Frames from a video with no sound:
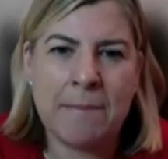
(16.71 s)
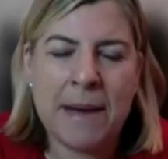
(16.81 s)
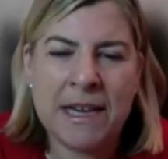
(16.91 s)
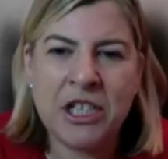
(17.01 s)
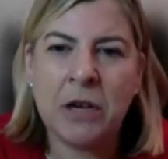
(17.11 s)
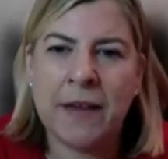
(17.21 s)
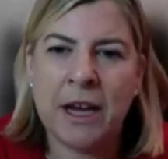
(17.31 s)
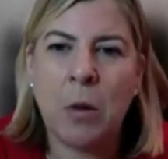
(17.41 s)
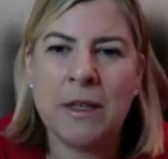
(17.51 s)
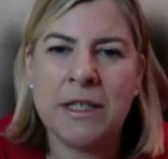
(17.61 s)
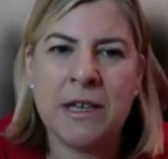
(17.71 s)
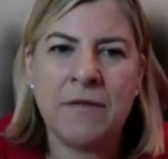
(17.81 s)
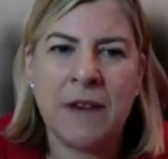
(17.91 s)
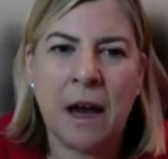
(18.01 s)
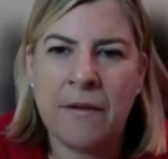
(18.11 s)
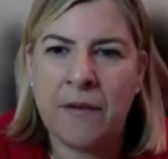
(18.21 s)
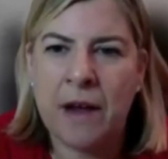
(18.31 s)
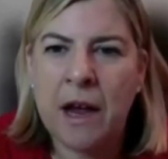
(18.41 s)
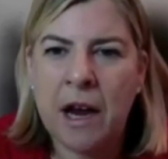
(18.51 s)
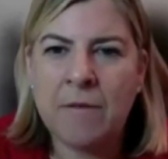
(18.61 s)
impinging on their quality of life
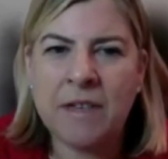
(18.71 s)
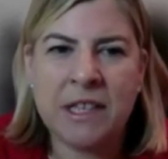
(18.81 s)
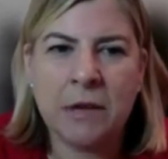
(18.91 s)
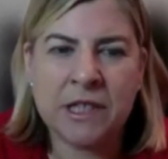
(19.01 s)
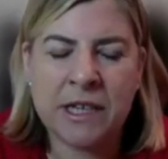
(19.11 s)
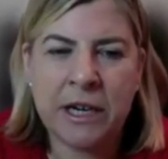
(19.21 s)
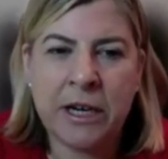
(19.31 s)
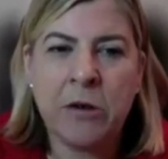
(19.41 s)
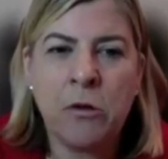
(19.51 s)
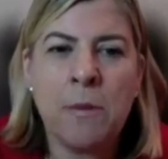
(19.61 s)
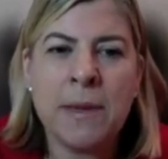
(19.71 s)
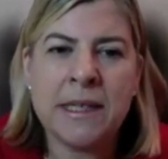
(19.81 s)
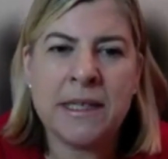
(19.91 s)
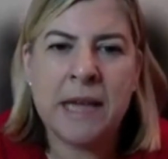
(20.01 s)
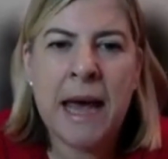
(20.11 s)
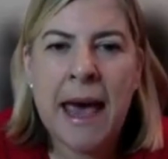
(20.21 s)
and results in an enormous